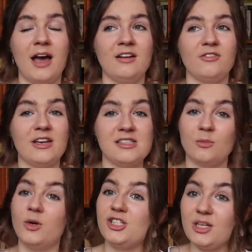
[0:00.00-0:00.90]
and find
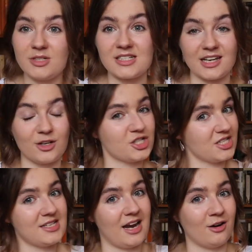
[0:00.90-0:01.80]
somewhere cheap to stay because she
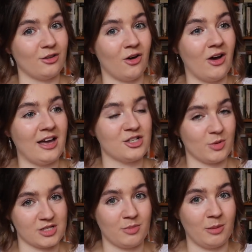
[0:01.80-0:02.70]
doesn't earn a lot as
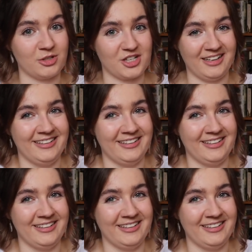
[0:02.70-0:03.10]
she works in publishing,